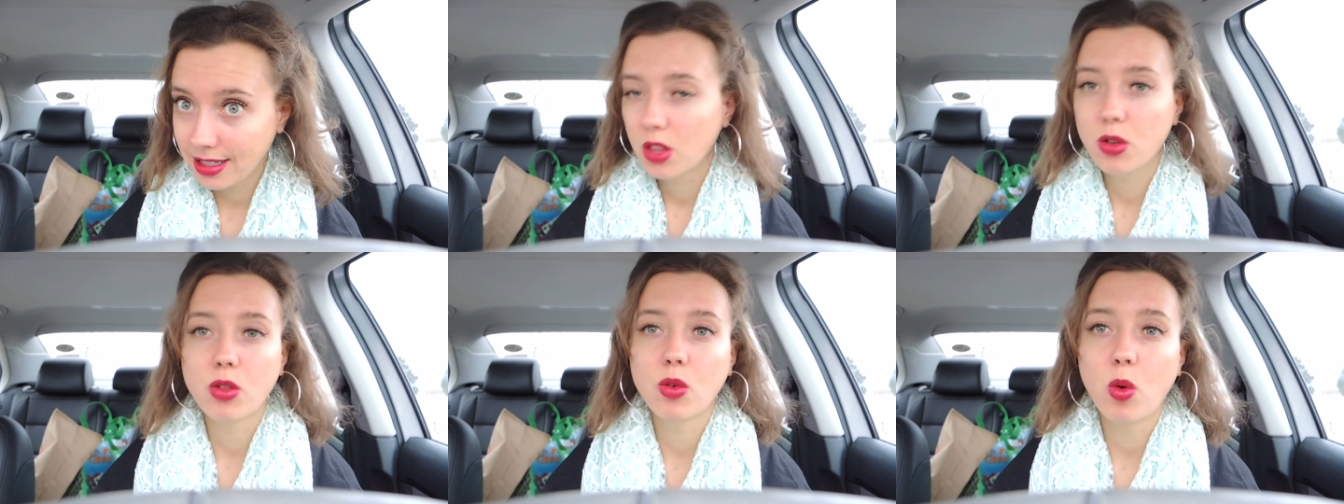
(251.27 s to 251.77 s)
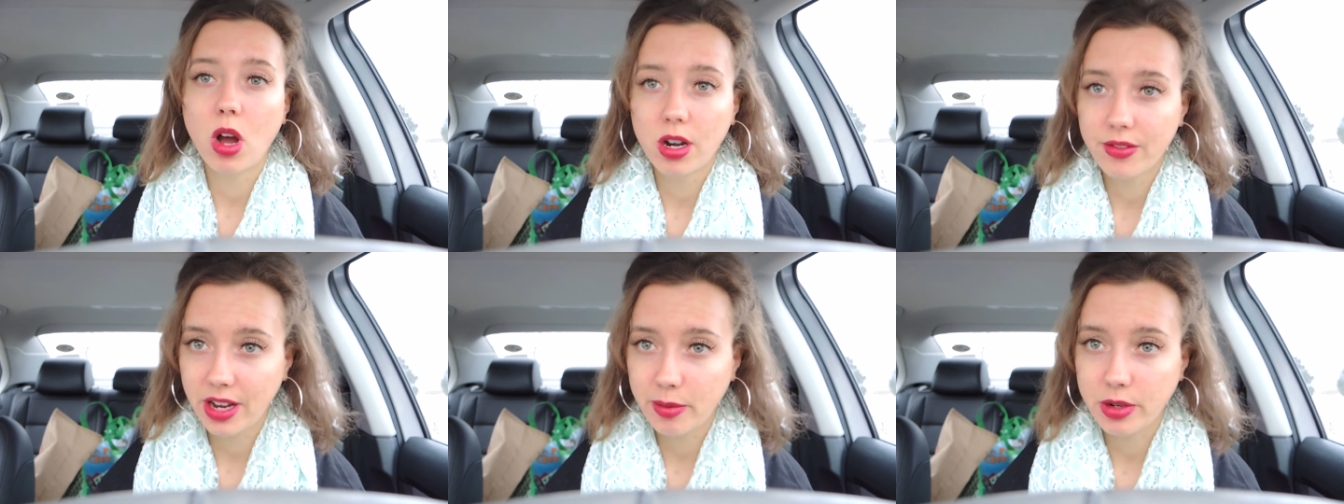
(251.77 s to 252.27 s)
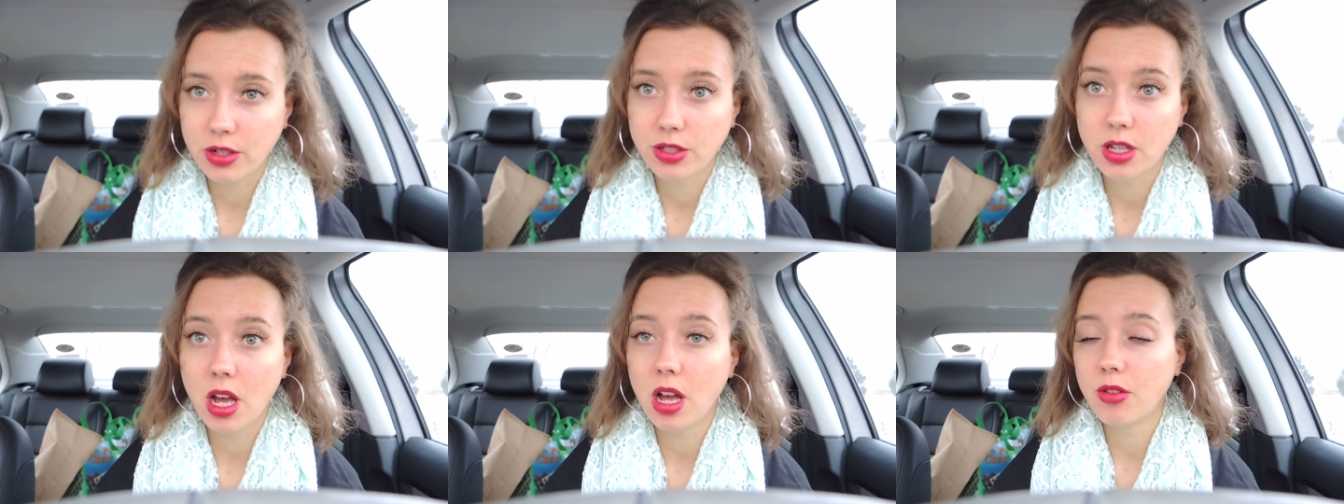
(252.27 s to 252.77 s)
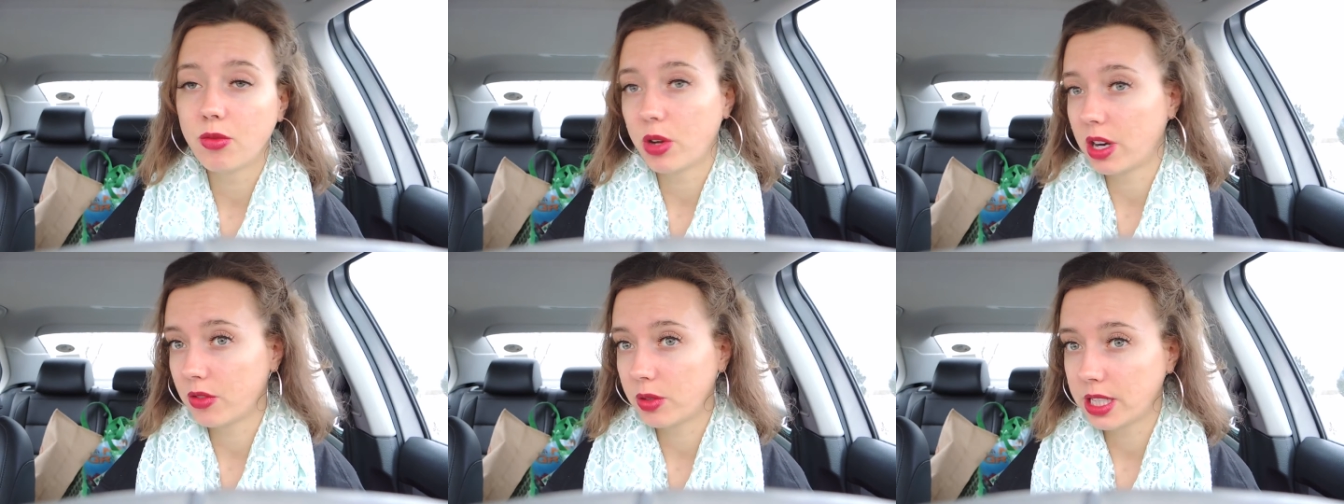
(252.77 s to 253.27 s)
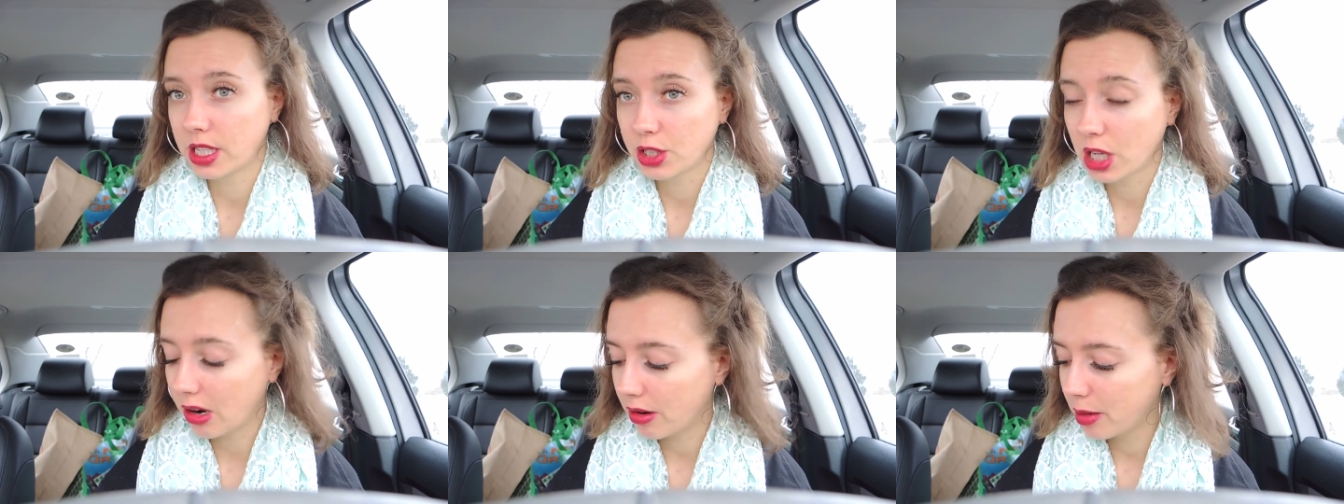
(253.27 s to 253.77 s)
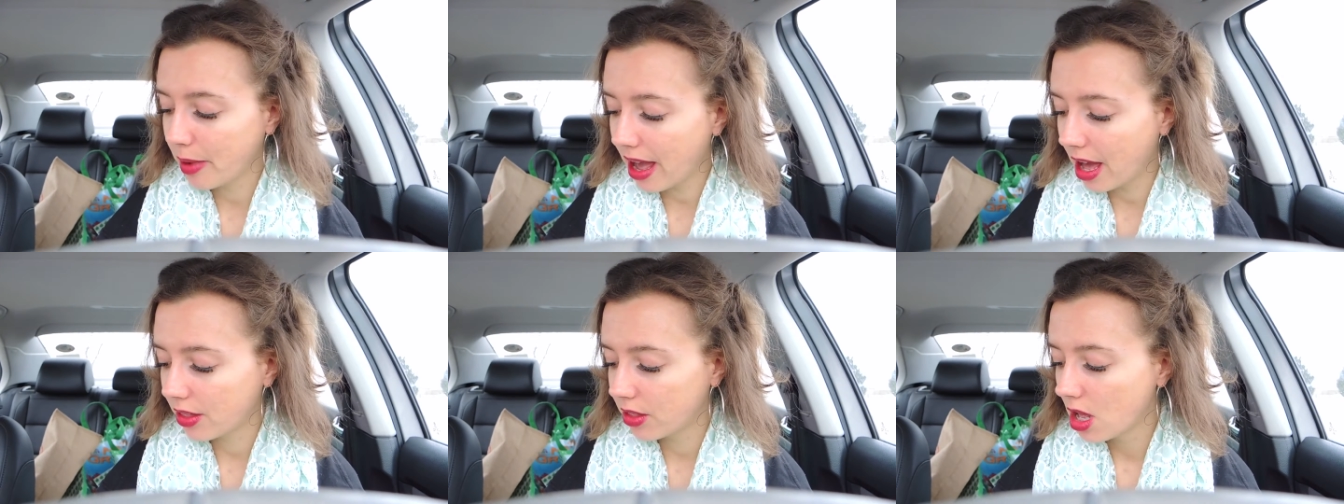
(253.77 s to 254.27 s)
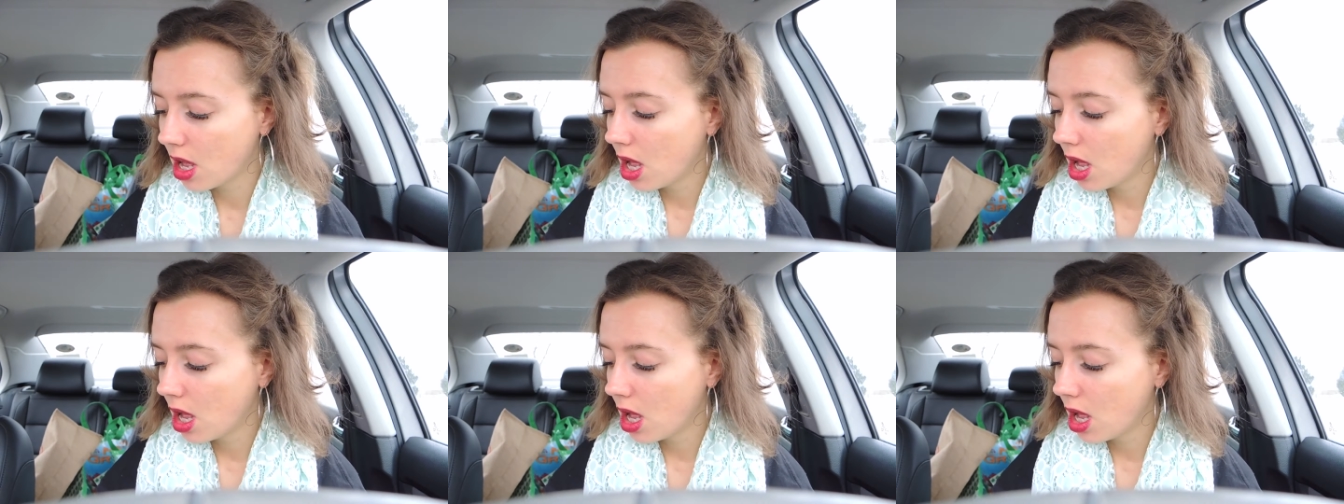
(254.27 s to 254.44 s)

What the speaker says: through the water vapors of whenever we take a shower or bath.